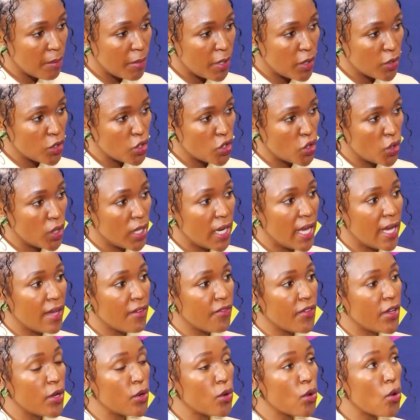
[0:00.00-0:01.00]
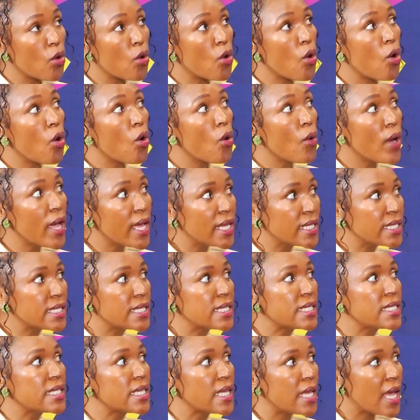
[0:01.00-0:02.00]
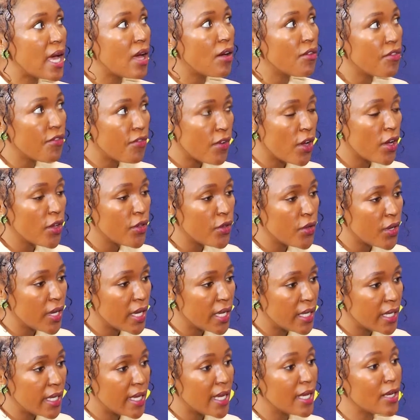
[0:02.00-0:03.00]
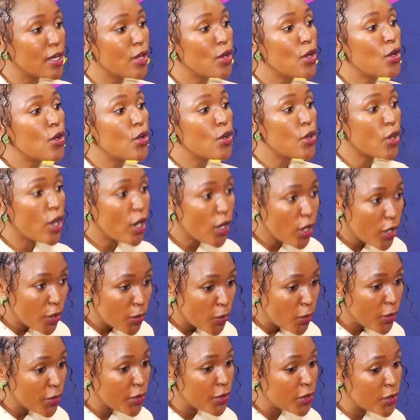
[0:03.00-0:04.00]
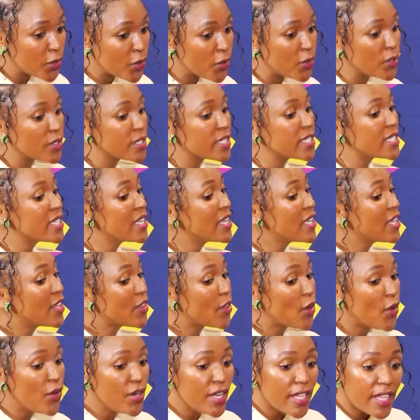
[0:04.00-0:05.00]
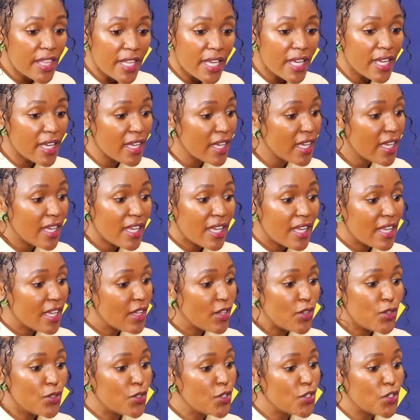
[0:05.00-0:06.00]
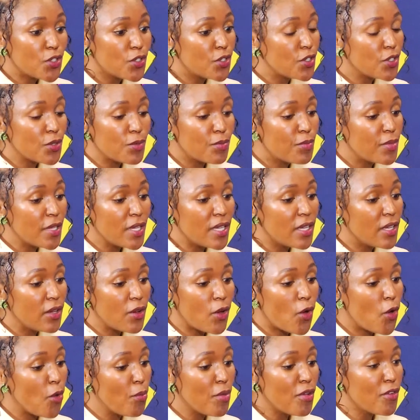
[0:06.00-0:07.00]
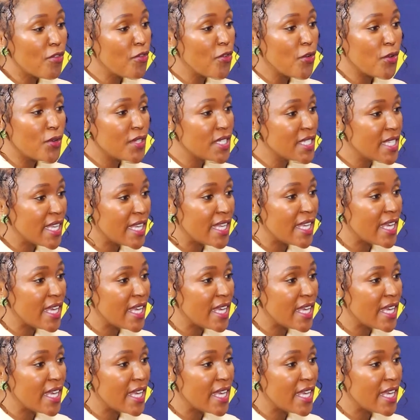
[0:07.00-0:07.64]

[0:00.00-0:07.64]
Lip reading: about your life and go and see how far you can get. Knock on all the doors. The only thing you should be hoping for is a